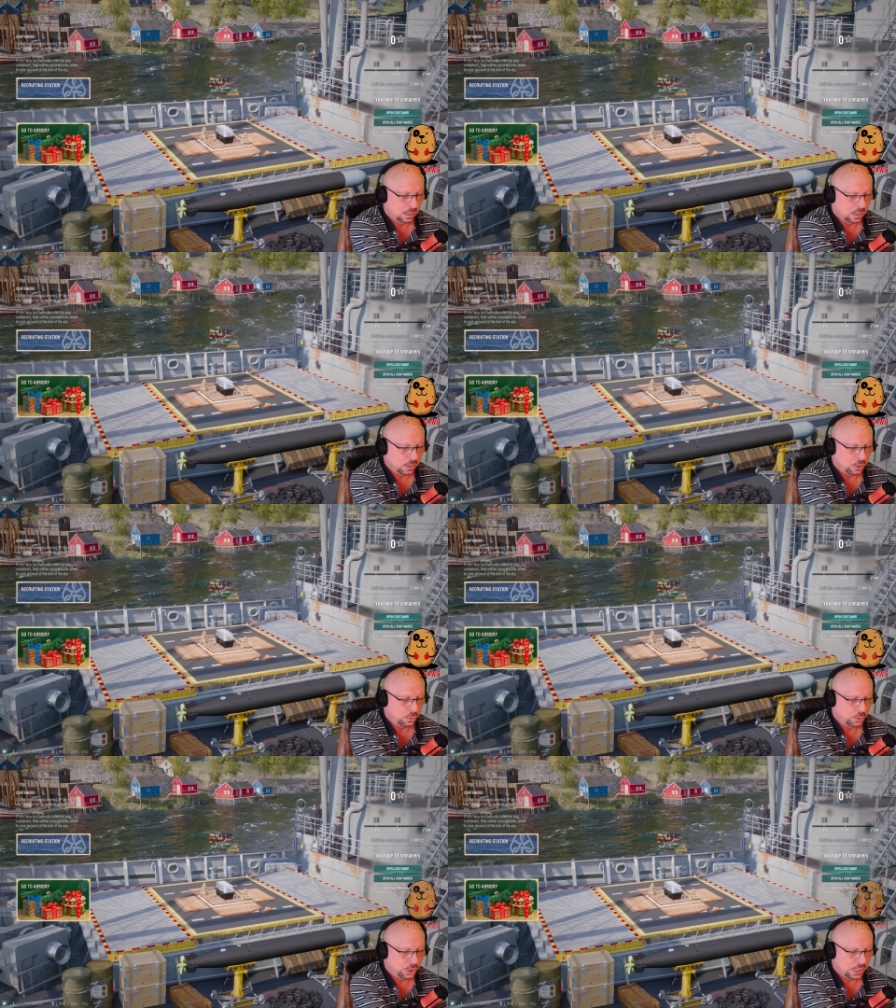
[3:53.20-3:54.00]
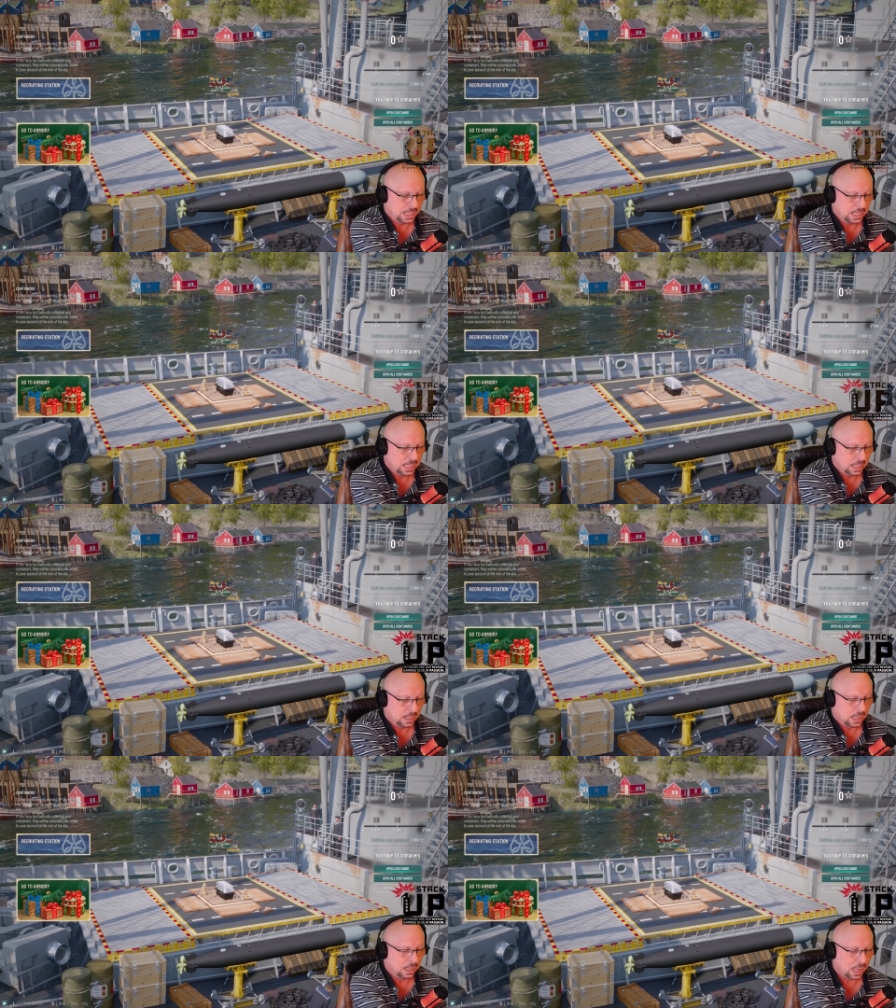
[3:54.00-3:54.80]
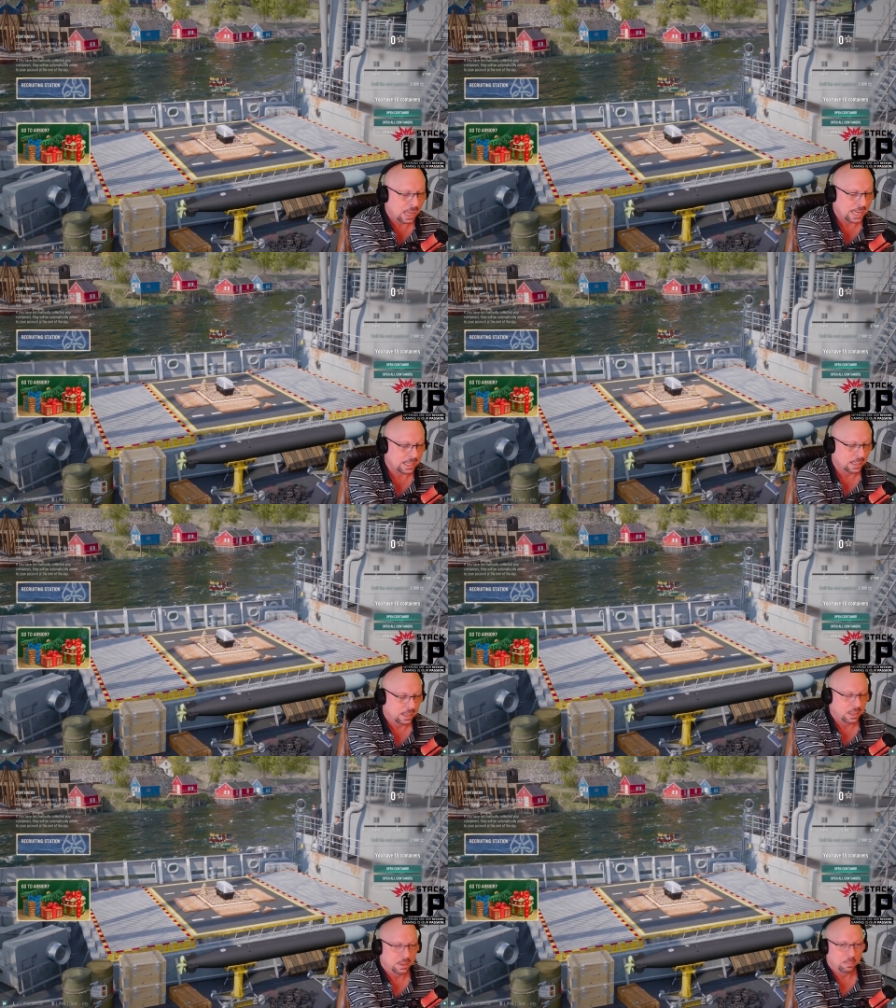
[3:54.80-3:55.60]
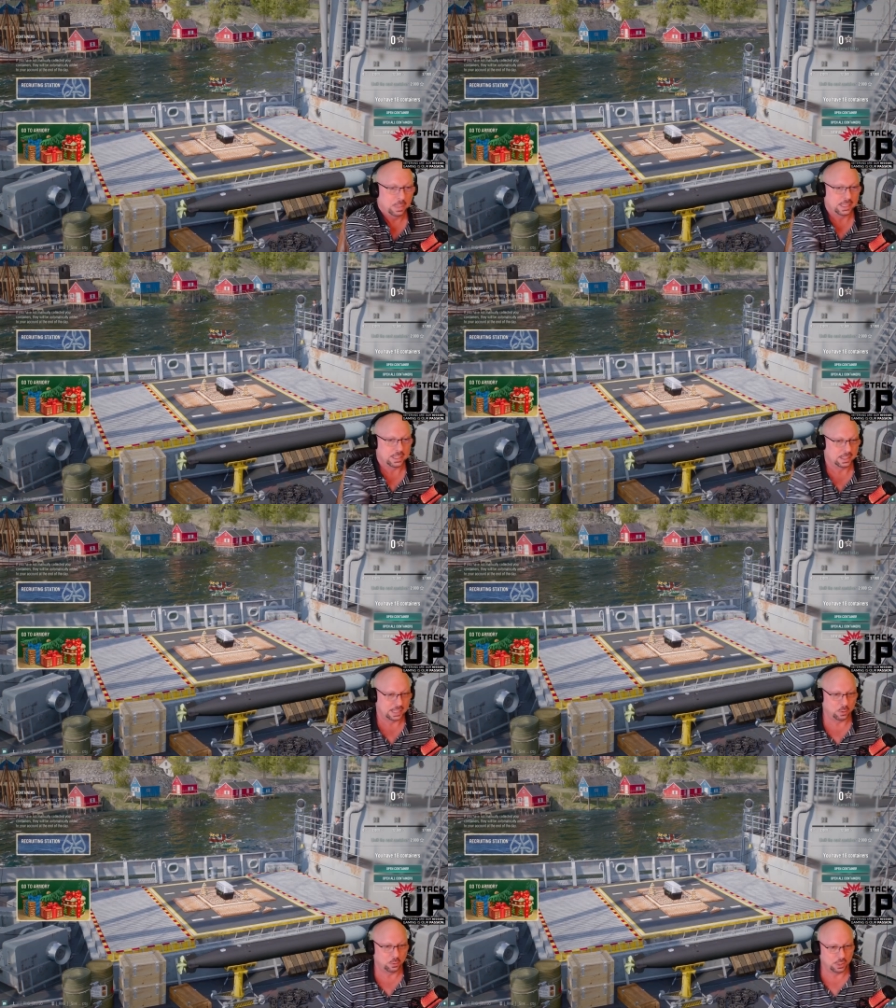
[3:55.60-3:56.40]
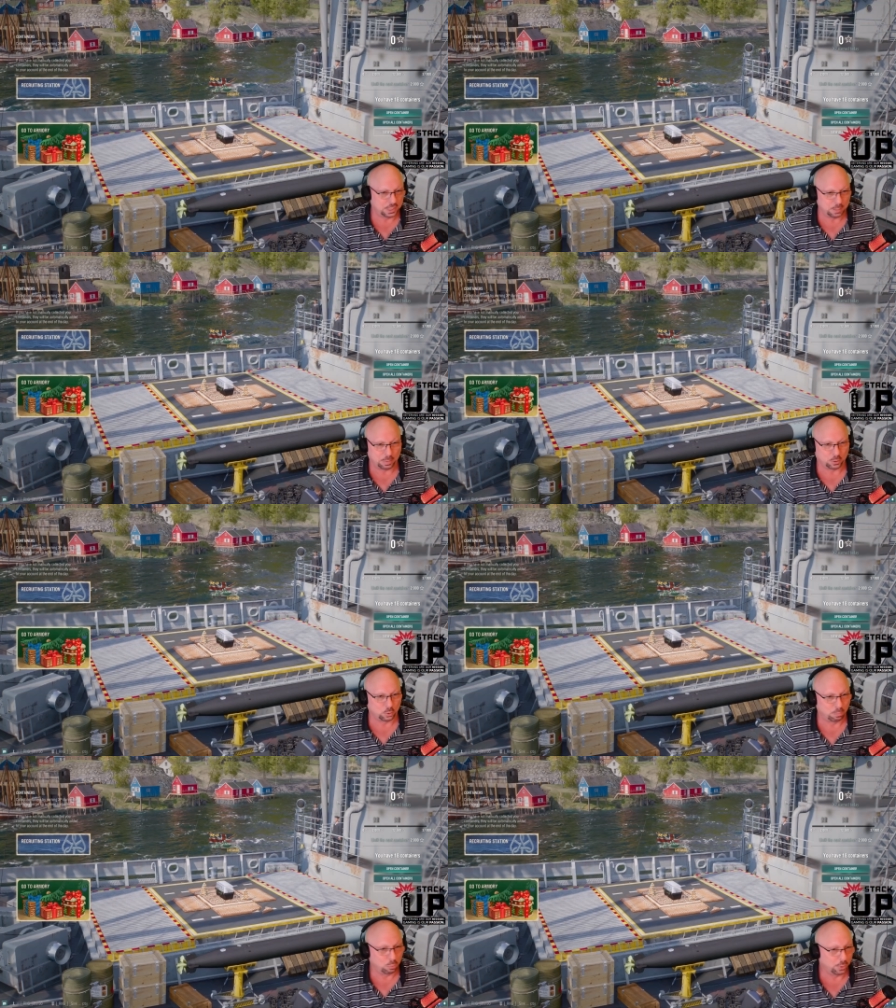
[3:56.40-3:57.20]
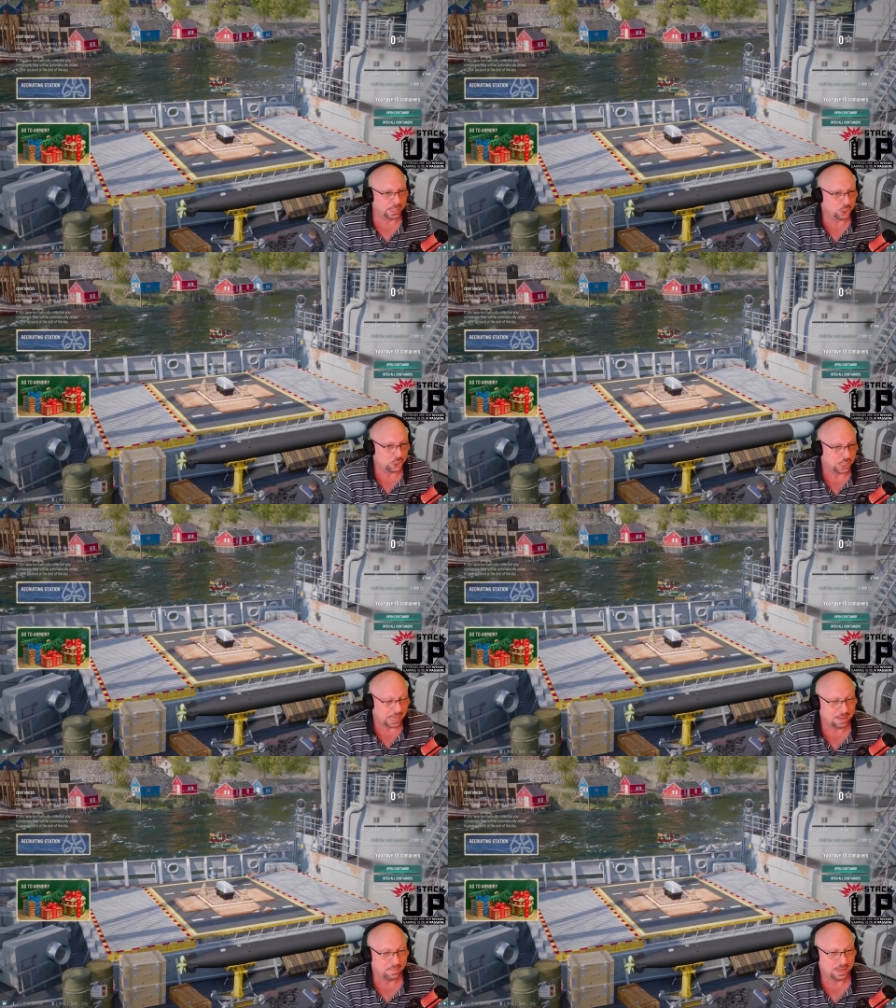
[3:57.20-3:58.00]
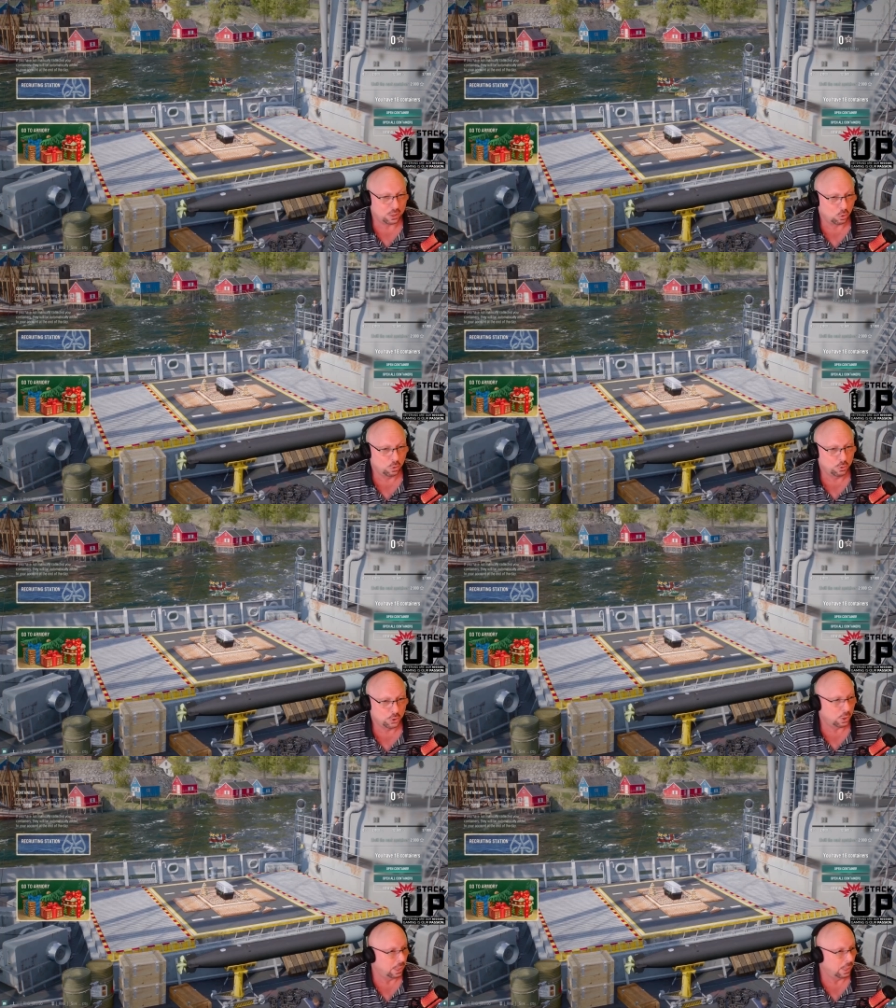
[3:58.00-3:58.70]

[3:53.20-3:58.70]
you see a lot, but it's the typical British heavy cruiser.